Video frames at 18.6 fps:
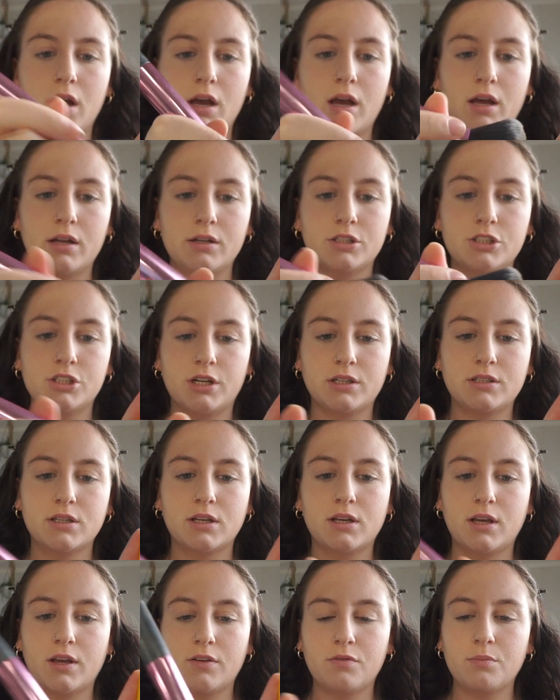and just
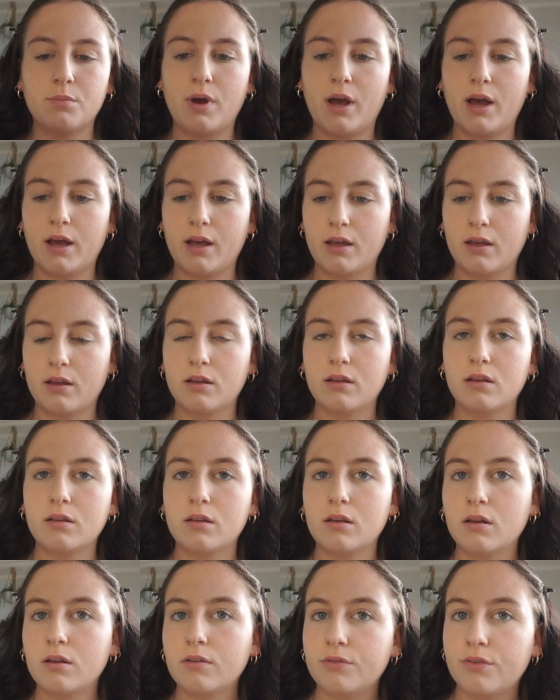give my
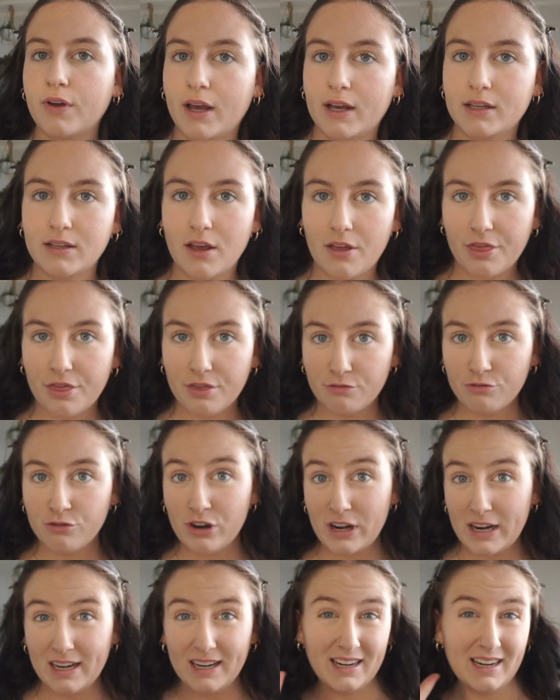face a
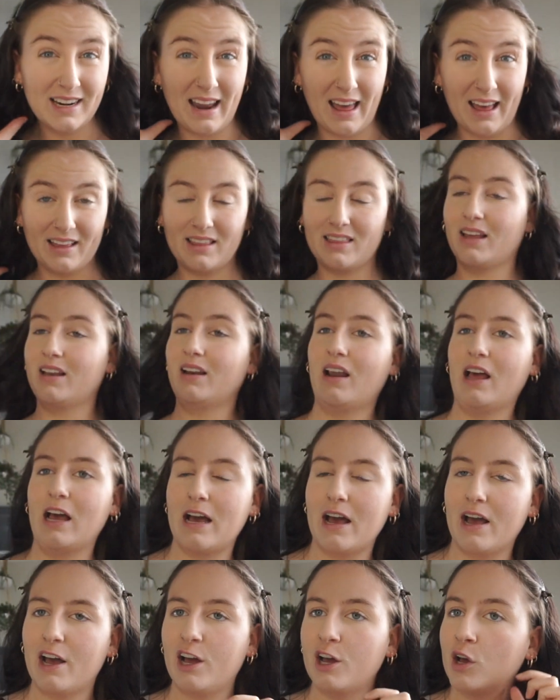really light thin
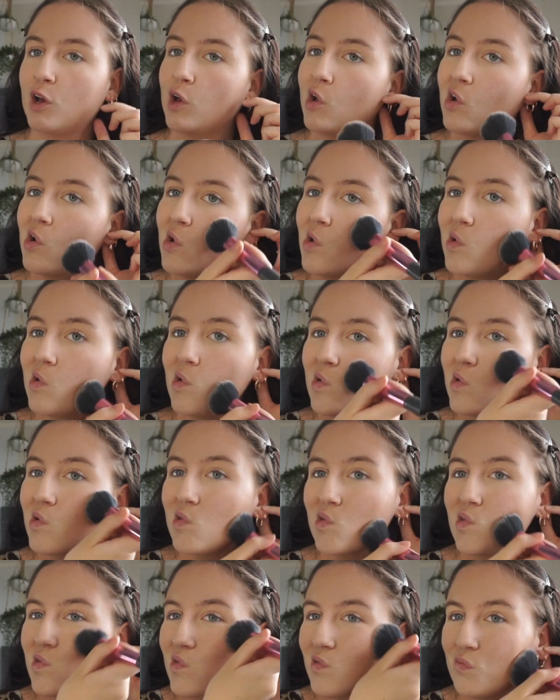layer
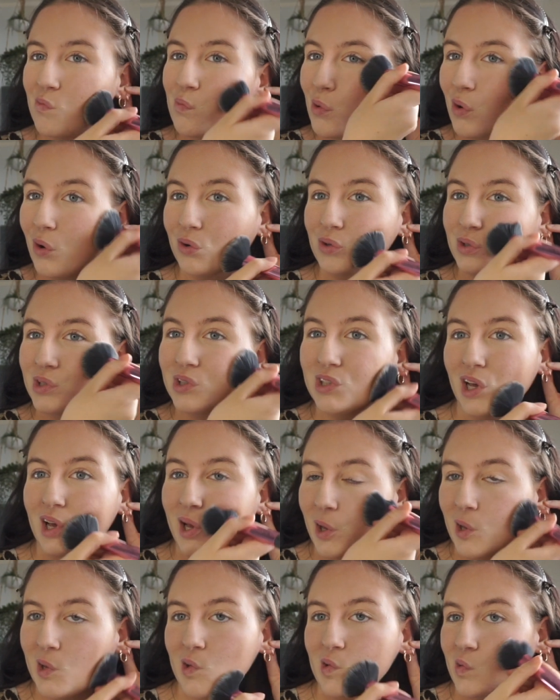of
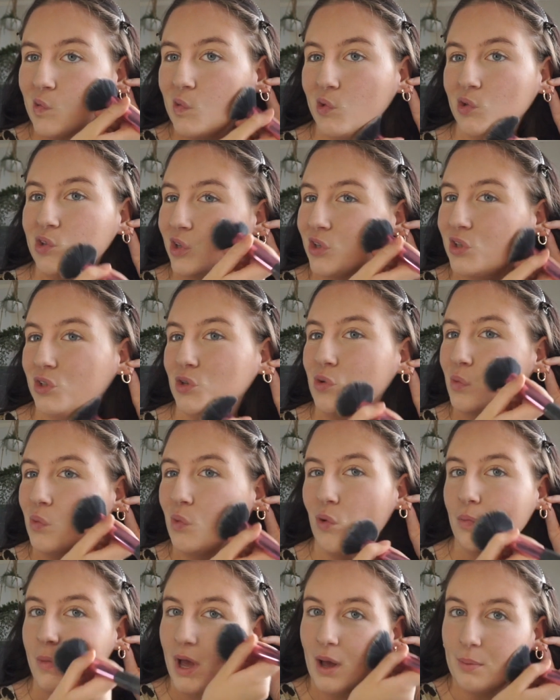bronzer just to
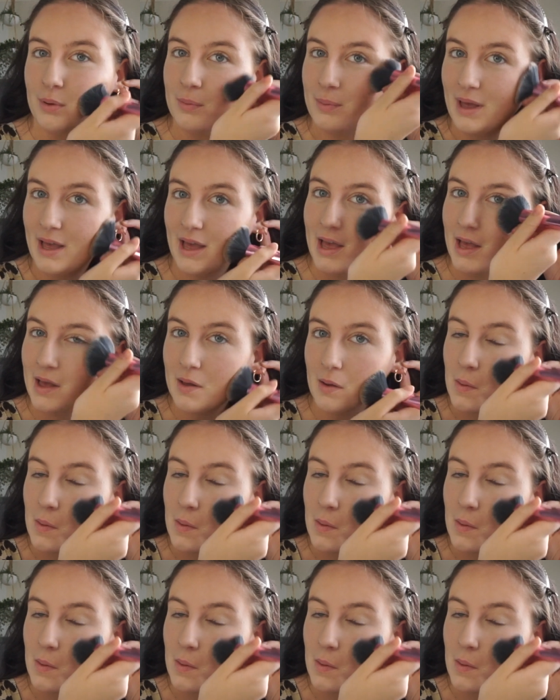warm it up a bit,